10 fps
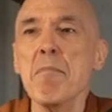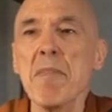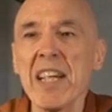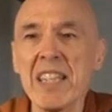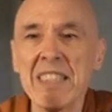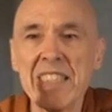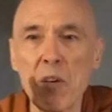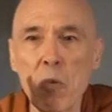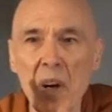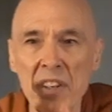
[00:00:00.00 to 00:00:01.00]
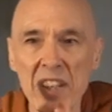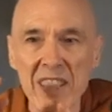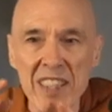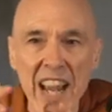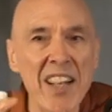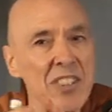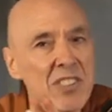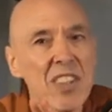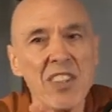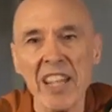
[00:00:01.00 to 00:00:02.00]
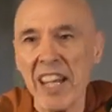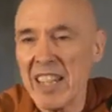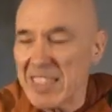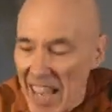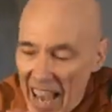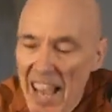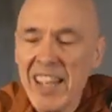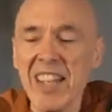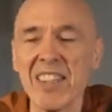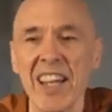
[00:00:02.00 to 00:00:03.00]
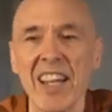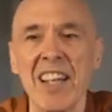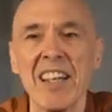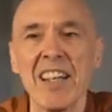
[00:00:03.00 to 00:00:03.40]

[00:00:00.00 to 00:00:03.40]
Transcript: means that one attends to things, anything,